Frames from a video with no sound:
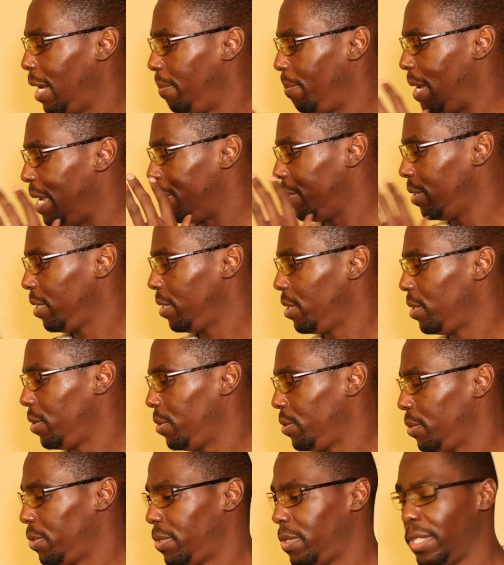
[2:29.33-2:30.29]
I mainly
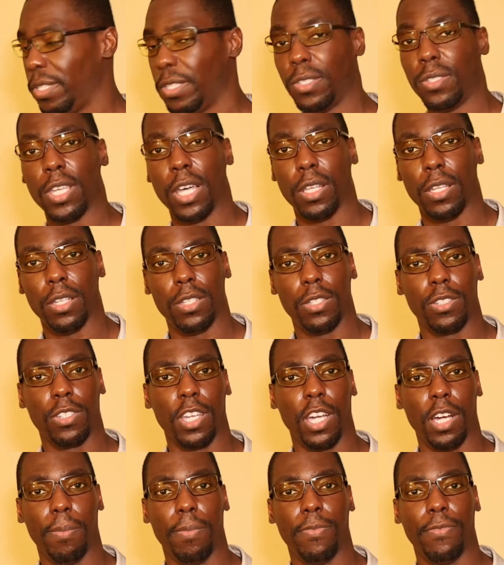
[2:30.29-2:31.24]
use this
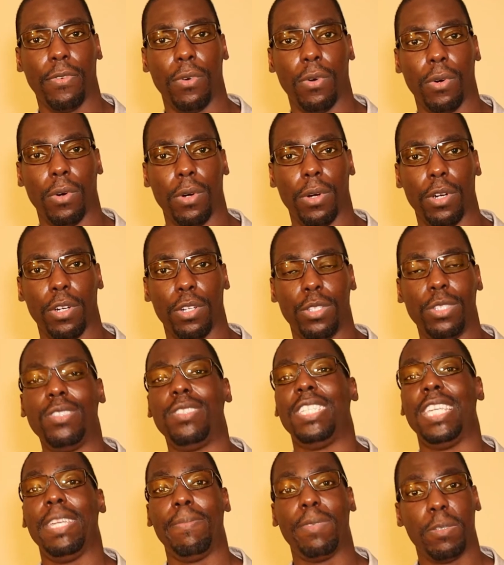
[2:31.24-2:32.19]
telescope for
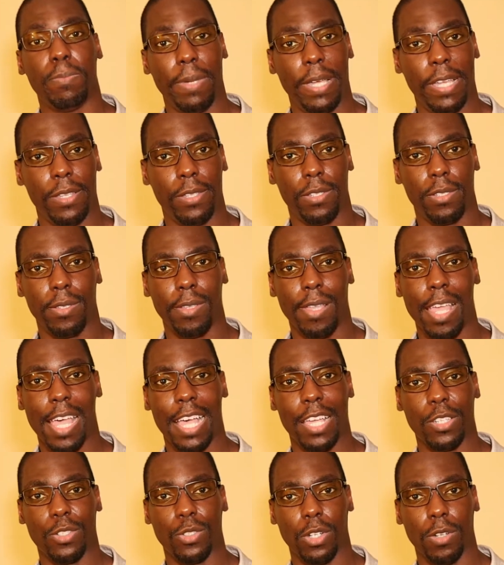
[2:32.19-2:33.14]
deep space
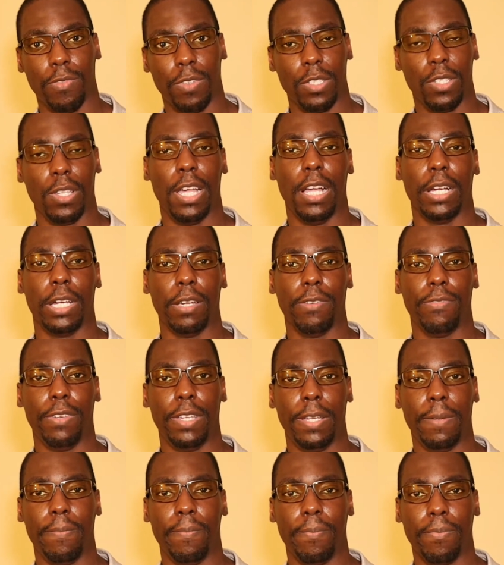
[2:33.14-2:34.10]

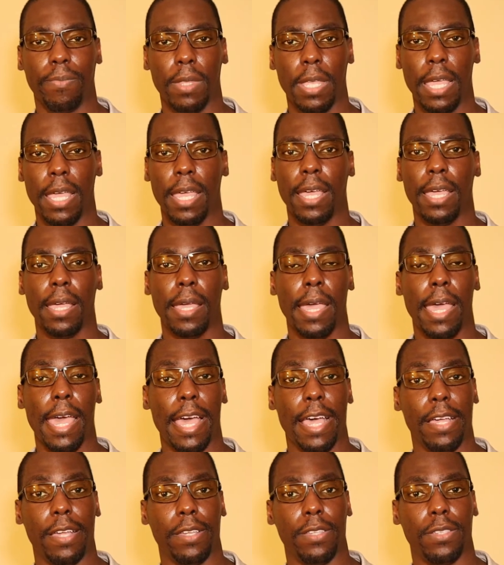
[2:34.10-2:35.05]
astrophotography
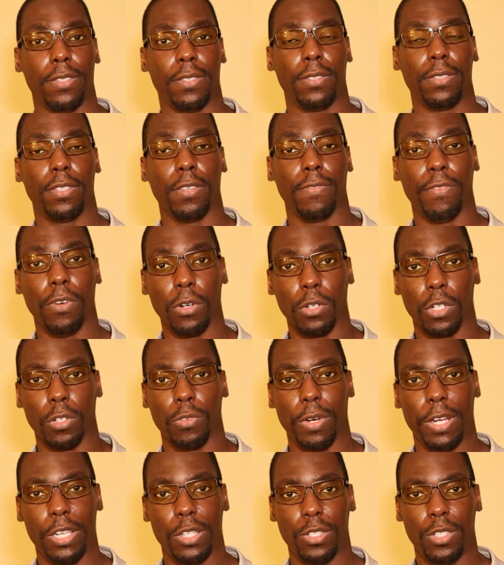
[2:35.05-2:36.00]
as the
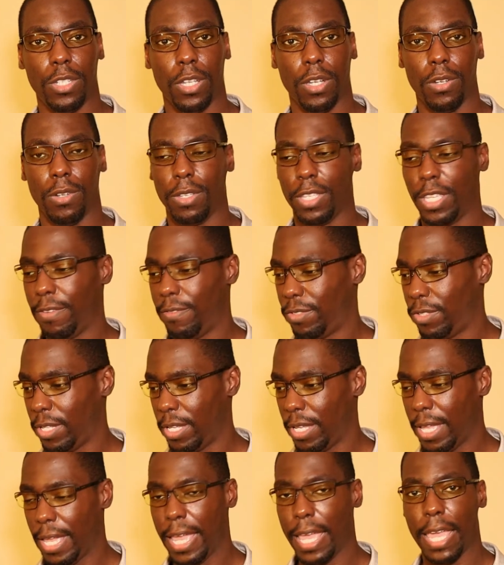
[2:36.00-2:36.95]
focal ratio gives
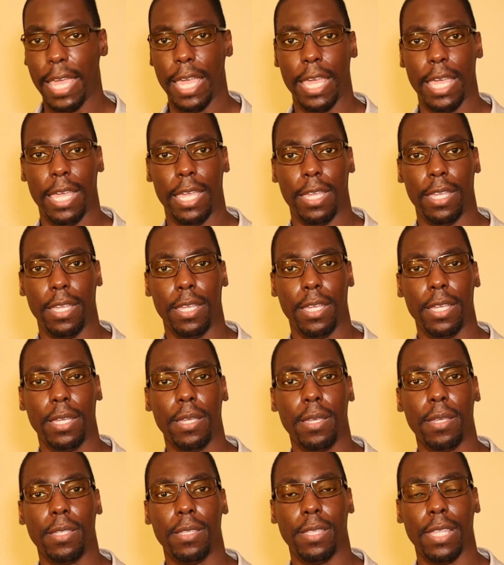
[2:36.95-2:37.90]
it a
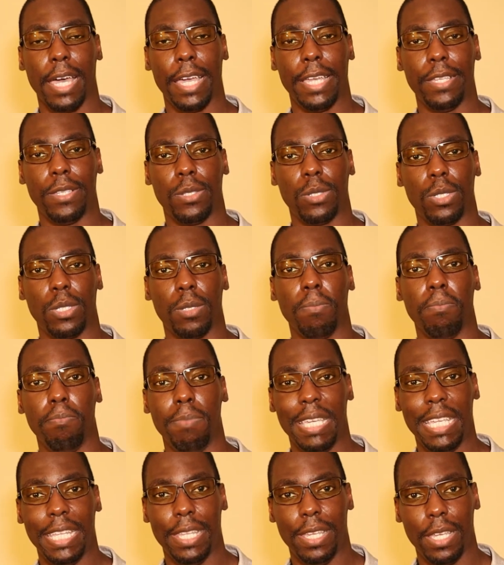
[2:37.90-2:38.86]
nice
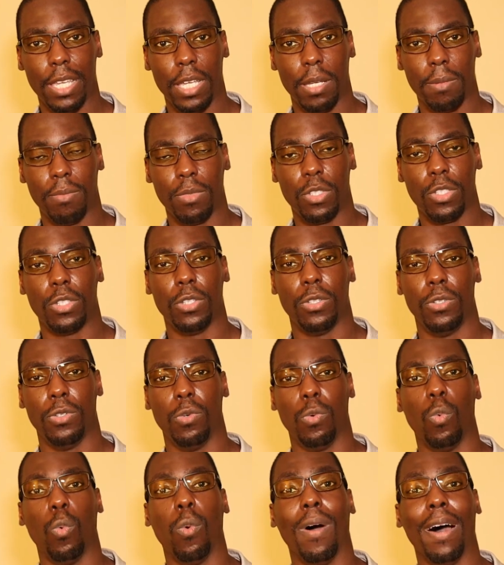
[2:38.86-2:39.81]
medium to
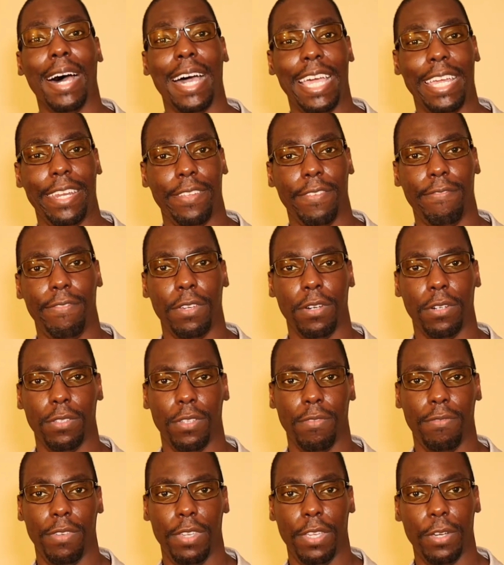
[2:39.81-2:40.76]
wide field
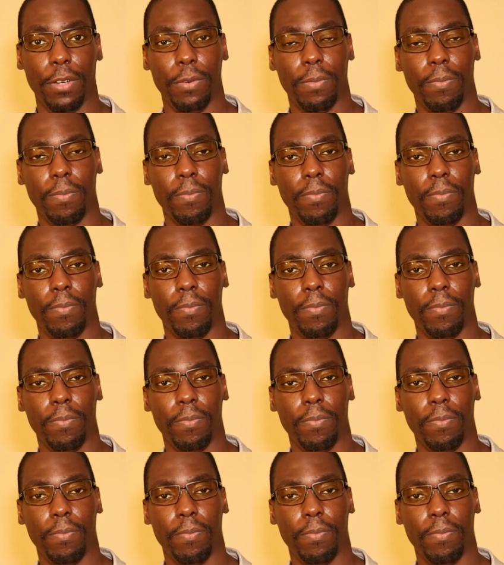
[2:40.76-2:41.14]
of view.